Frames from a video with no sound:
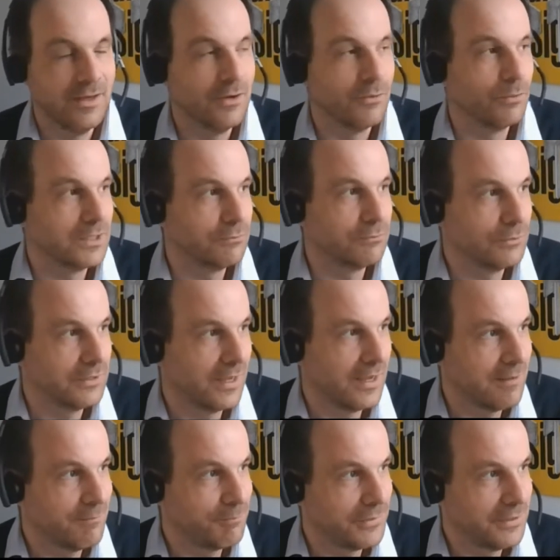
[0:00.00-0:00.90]
what would
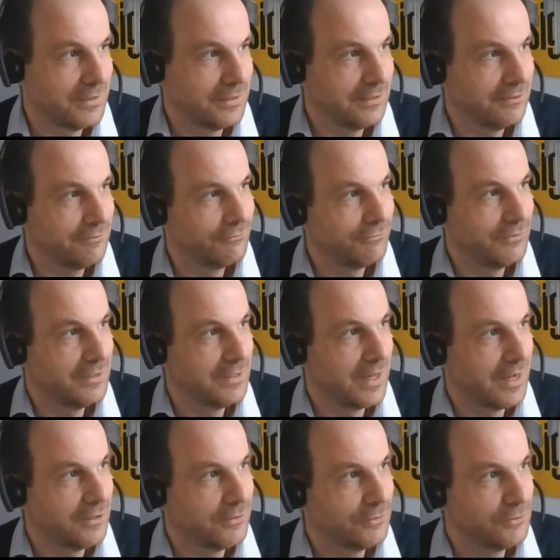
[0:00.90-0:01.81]
happen if we
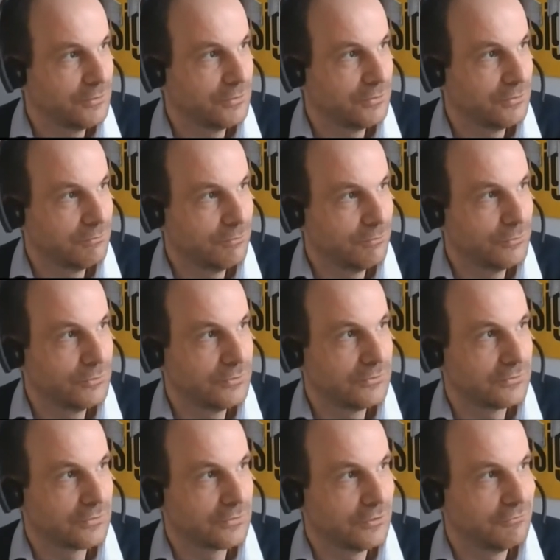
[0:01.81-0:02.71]
now would
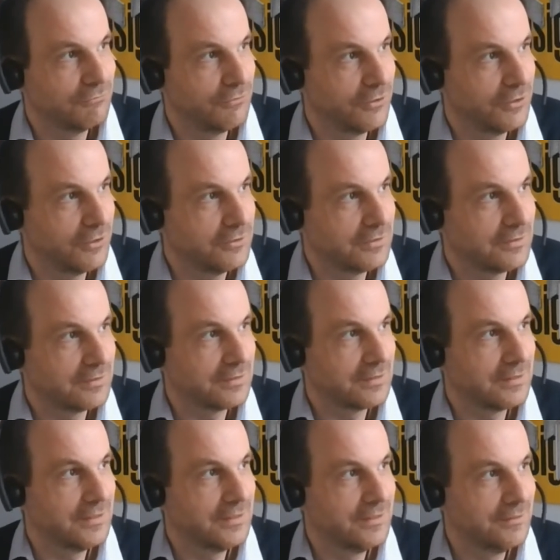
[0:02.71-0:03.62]
convert
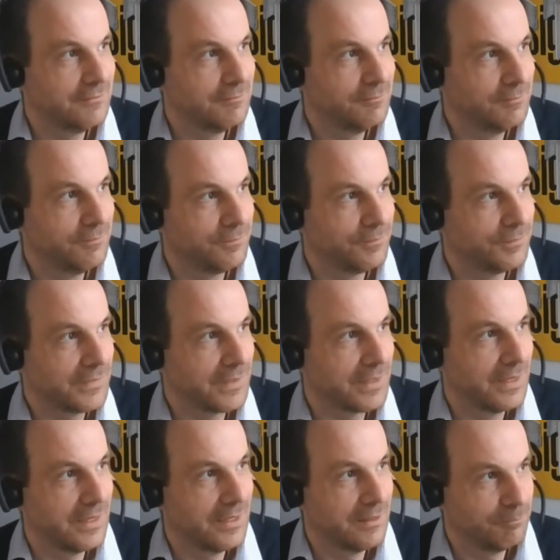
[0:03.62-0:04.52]
um,
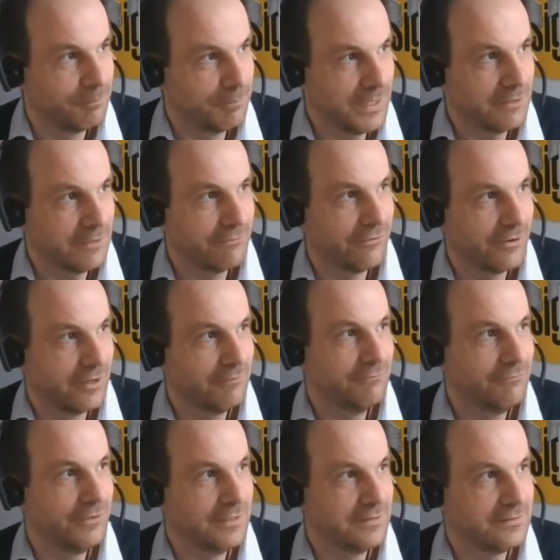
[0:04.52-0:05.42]
a pig farm
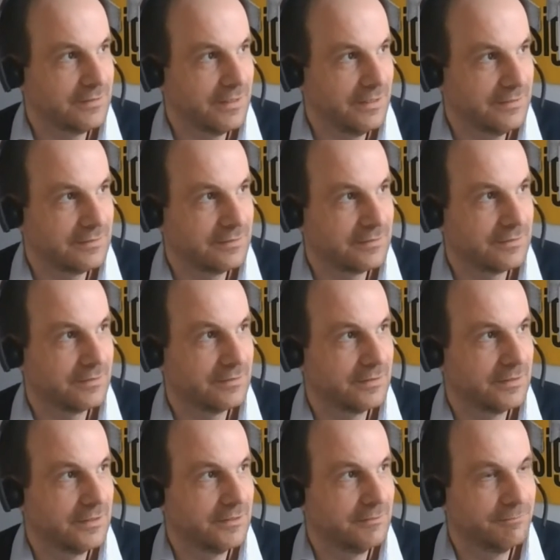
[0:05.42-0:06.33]
we assessed
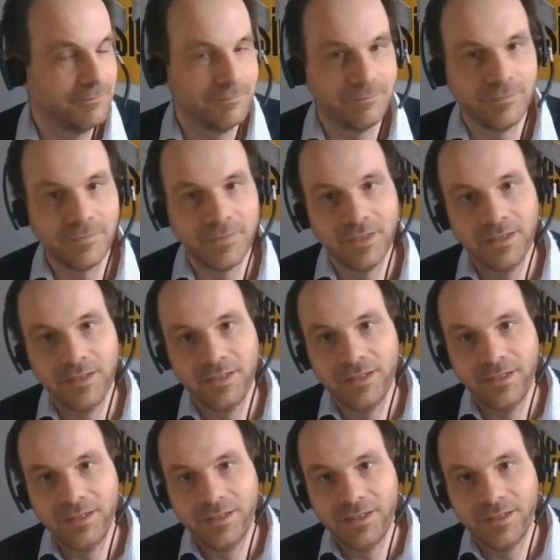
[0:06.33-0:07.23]
um,
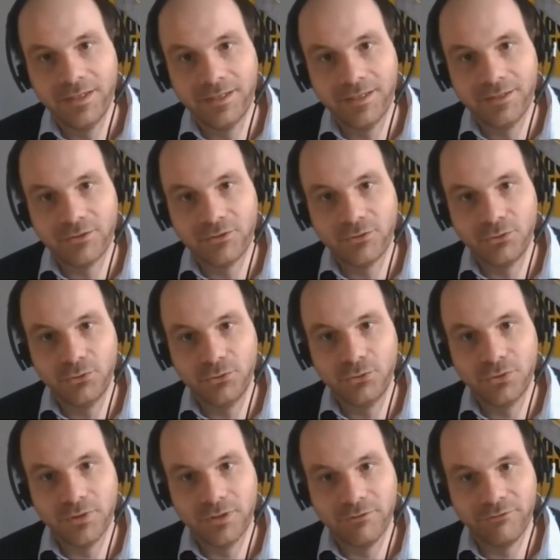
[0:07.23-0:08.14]
uh,
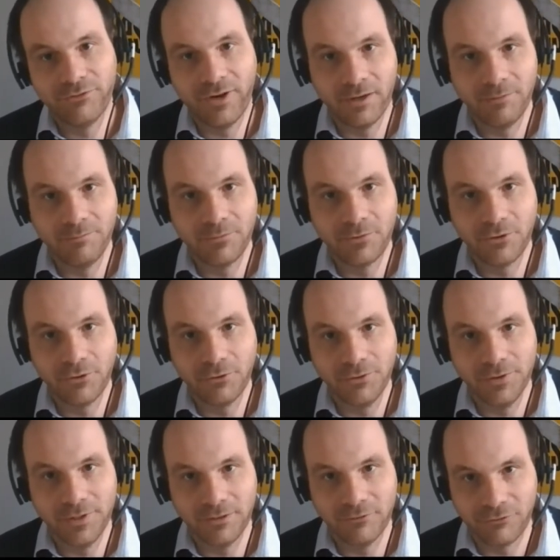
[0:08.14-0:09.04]
to a farm
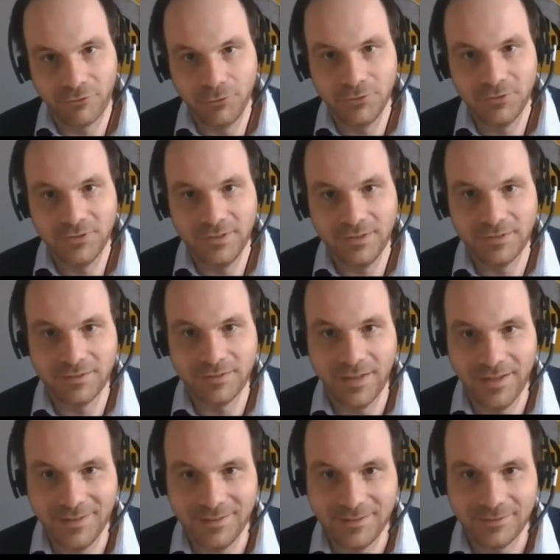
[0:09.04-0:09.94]
growing fruits
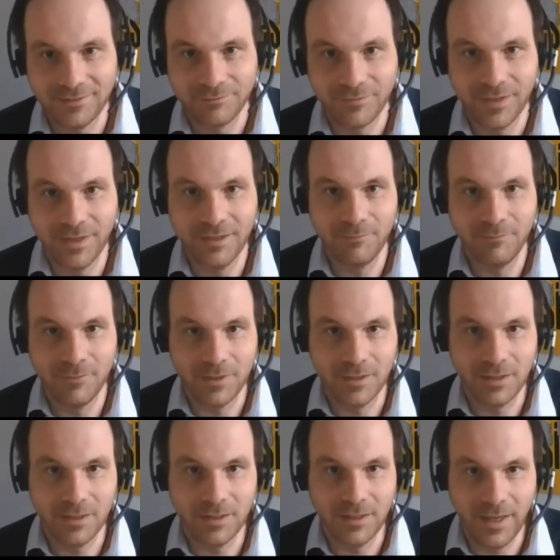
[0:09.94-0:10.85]
instead um,
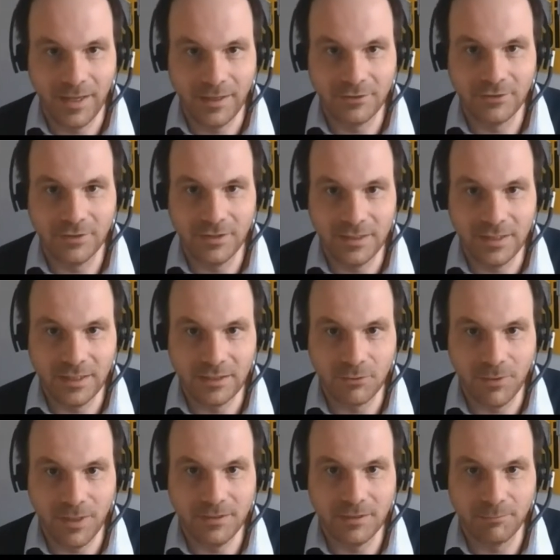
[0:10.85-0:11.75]
actually a
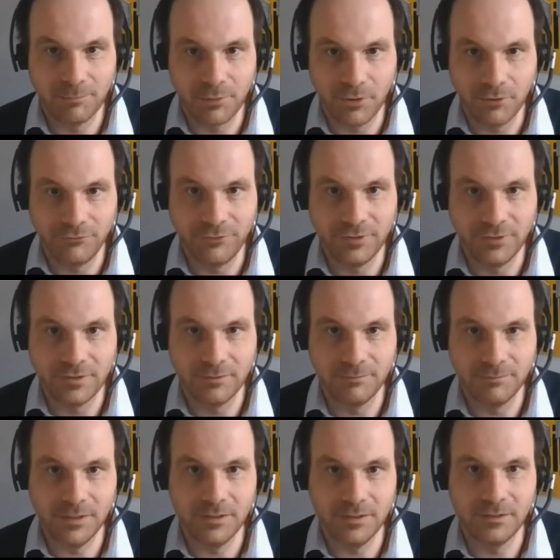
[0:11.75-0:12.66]
quite a
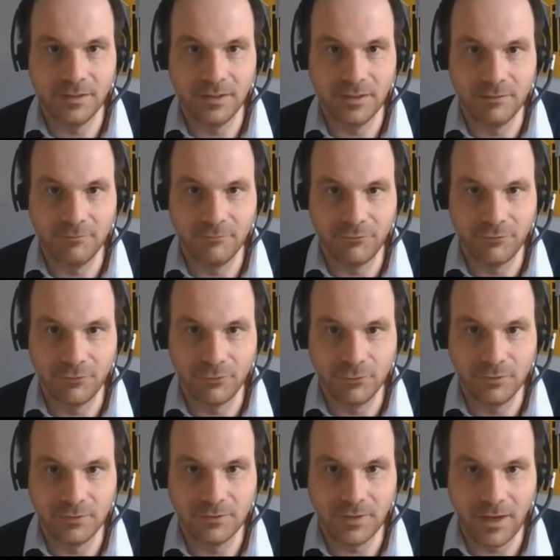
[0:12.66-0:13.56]
profitable um,
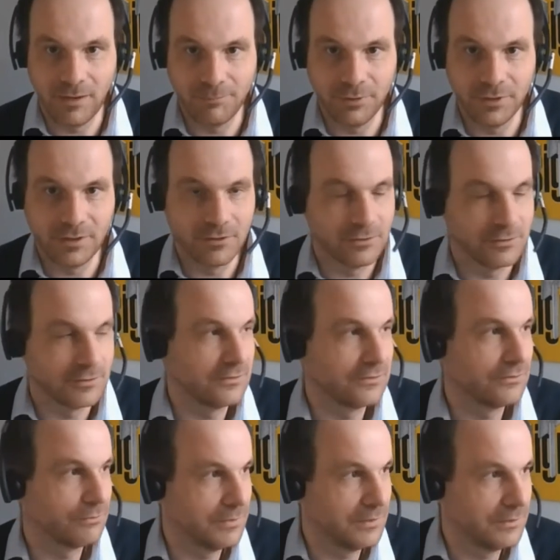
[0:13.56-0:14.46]
fruit,
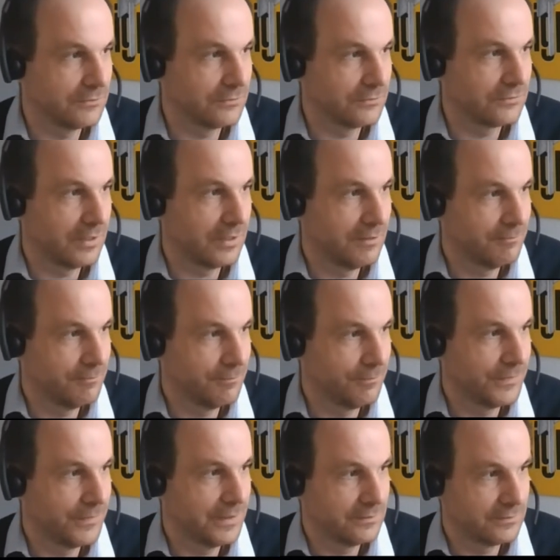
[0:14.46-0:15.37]
apricots, which
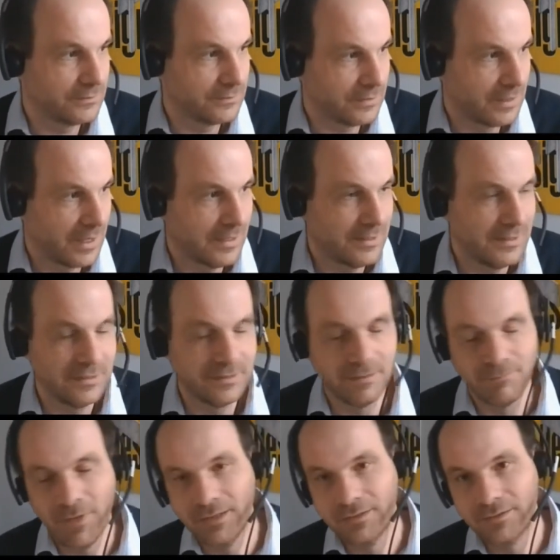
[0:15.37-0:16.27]
um, is highly
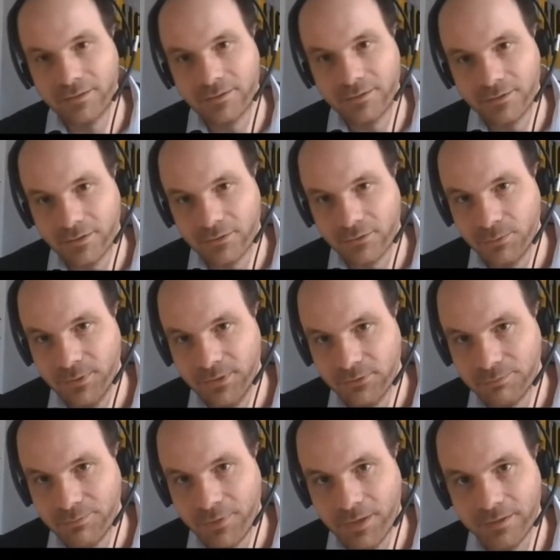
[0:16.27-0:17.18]
demanded on the
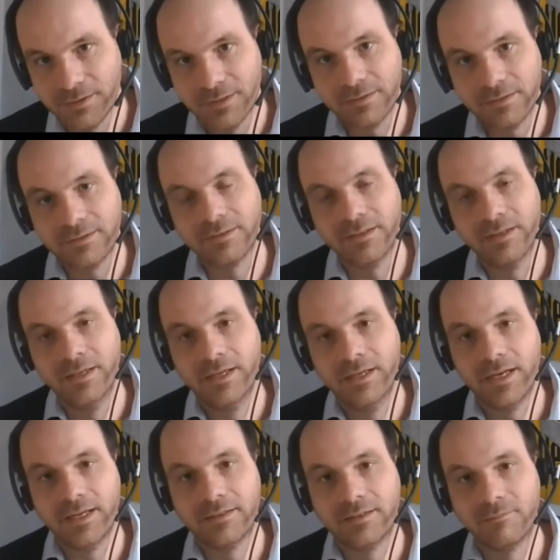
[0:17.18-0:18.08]
Swiss market
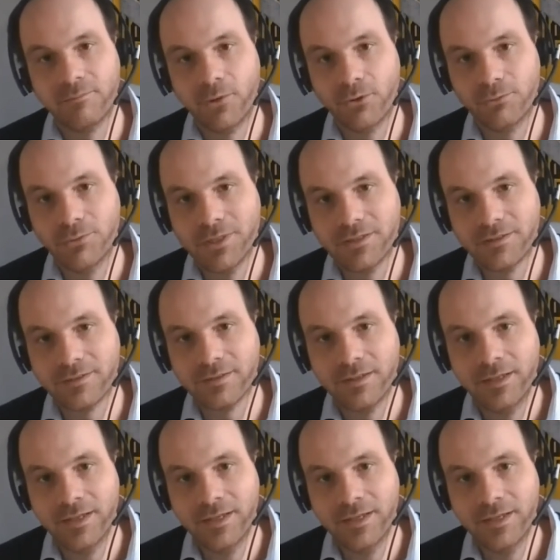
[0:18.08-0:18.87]
at the moment.